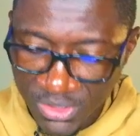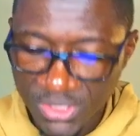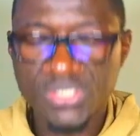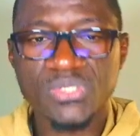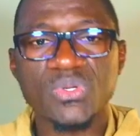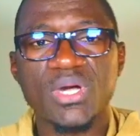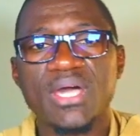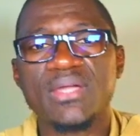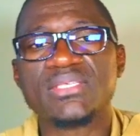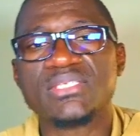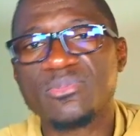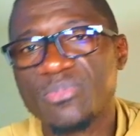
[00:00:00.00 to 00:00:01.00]
So how
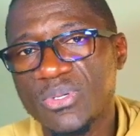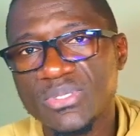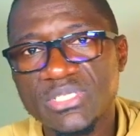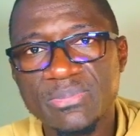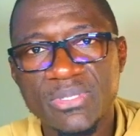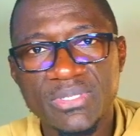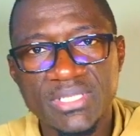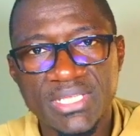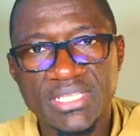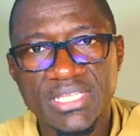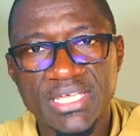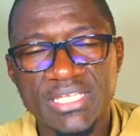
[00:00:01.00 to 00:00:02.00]
is it possible
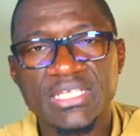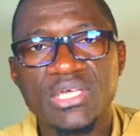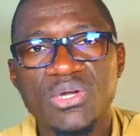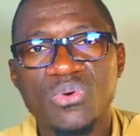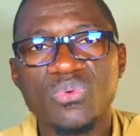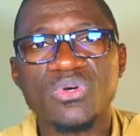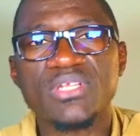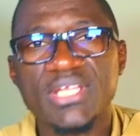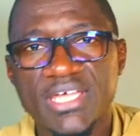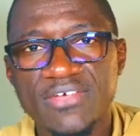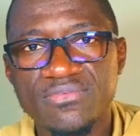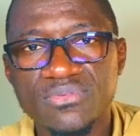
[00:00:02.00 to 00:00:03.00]
then that whole
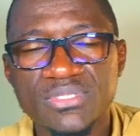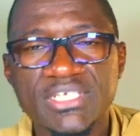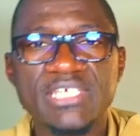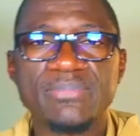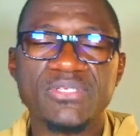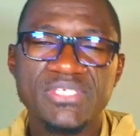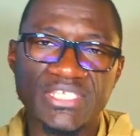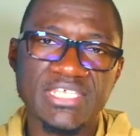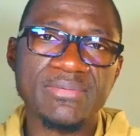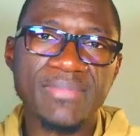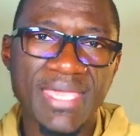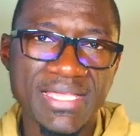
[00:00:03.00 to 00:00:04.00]
life will keep the
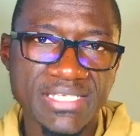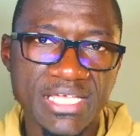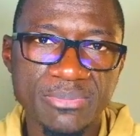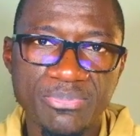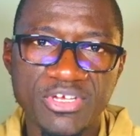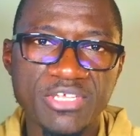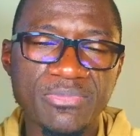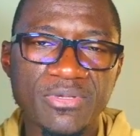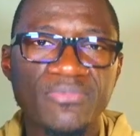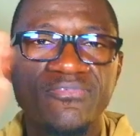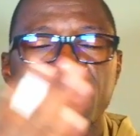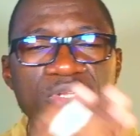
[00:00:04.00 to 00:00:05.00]
same exact
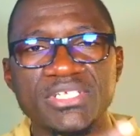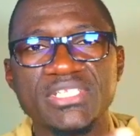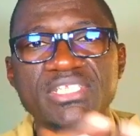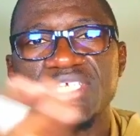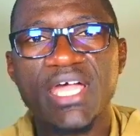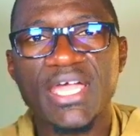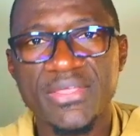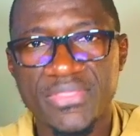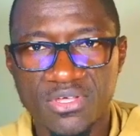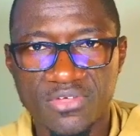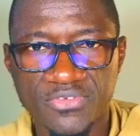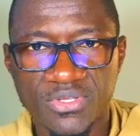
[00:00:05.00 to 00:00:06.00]
premium for the entirety
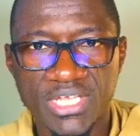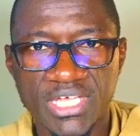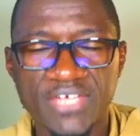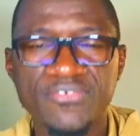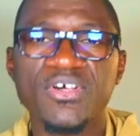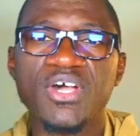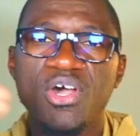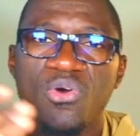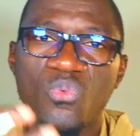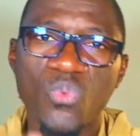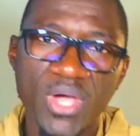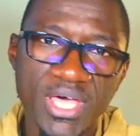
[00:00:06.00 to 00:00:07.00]
of your life
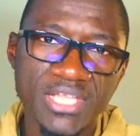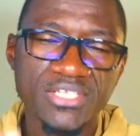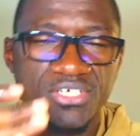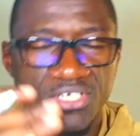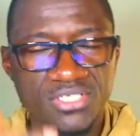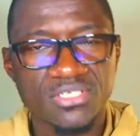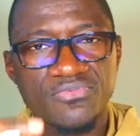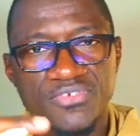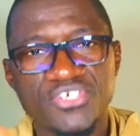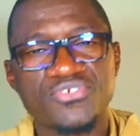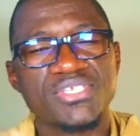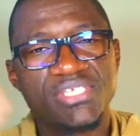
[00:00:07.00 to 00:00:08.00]
while the cost of
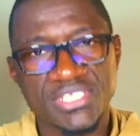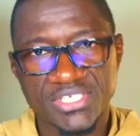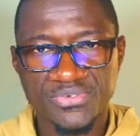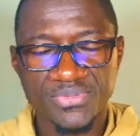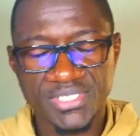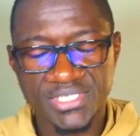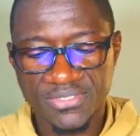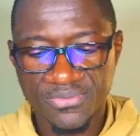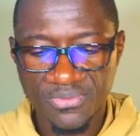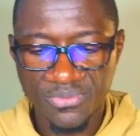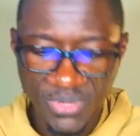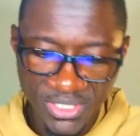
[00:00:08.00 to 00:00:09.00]
insurance is increasing?
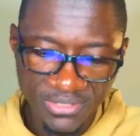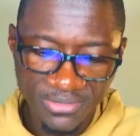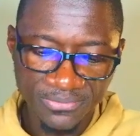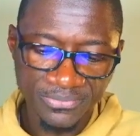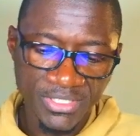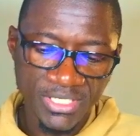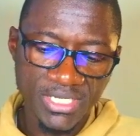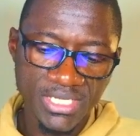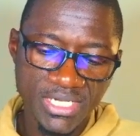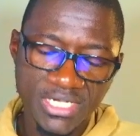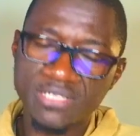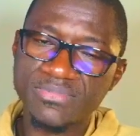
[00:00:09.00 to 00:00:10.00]
Well,
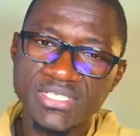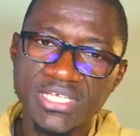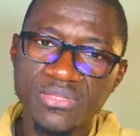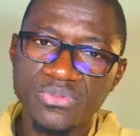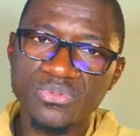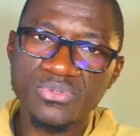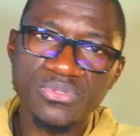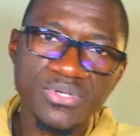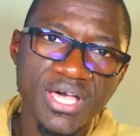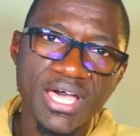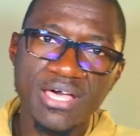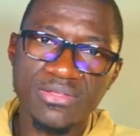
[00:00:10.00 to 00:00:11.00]
it comes down to
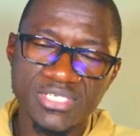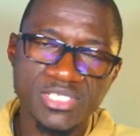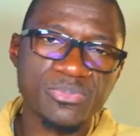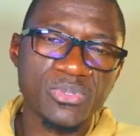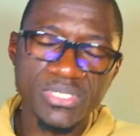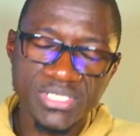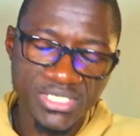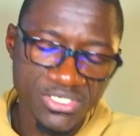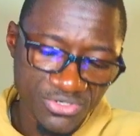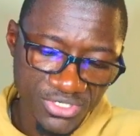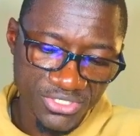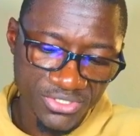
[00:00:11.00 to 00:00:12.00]
how this policy is
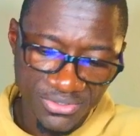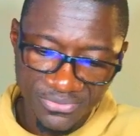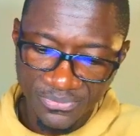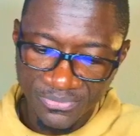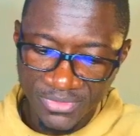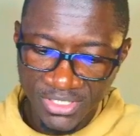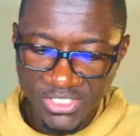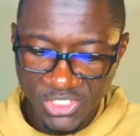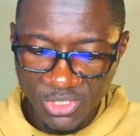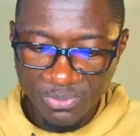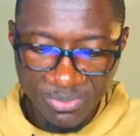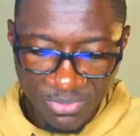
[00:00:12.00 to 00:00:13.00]
structured.
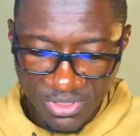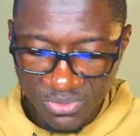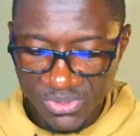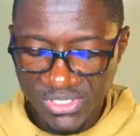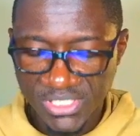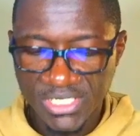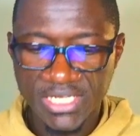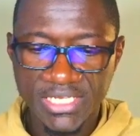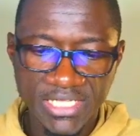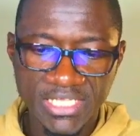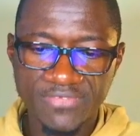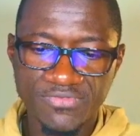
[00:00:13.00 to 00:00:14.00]
Some people will say that,
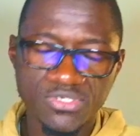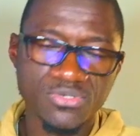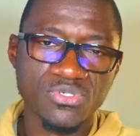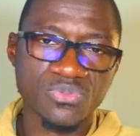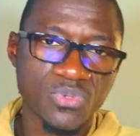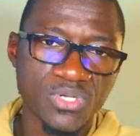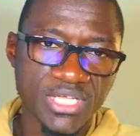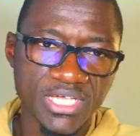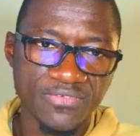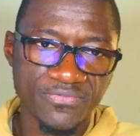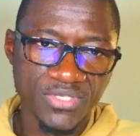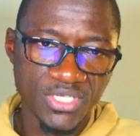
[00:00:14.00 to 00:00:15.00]
hey, if you use whole
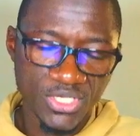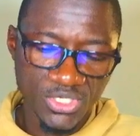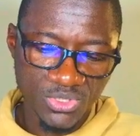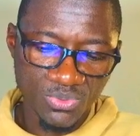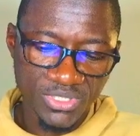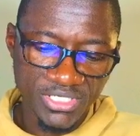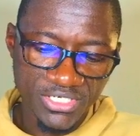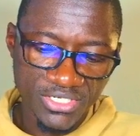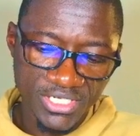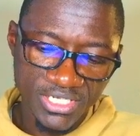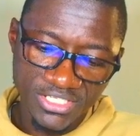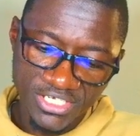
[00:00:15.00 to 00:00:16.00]
life, you will either
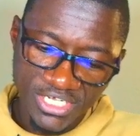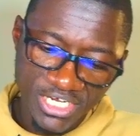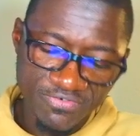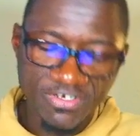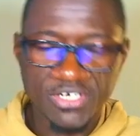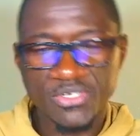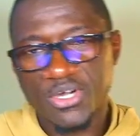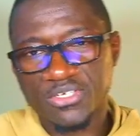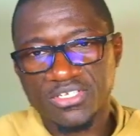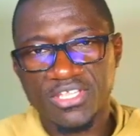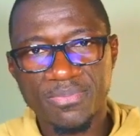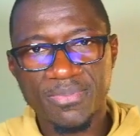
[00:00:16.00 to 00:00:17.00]
get the cash value or the
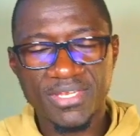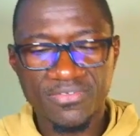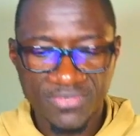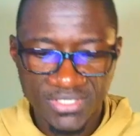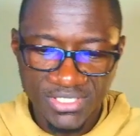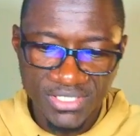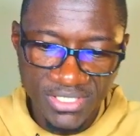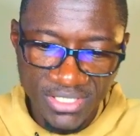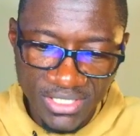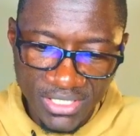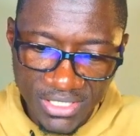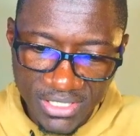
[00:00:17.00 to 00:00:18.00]
death benefit.
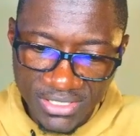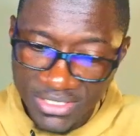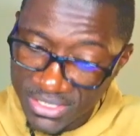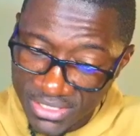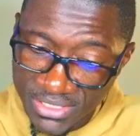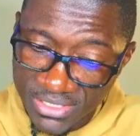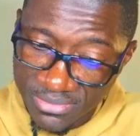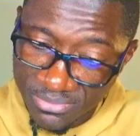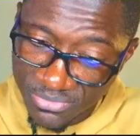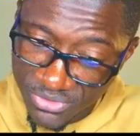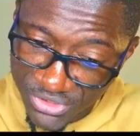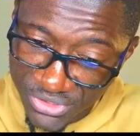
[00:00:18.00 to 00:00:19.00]
This is
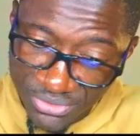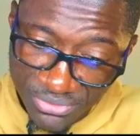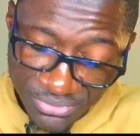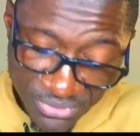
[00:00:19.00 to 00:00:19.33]
true.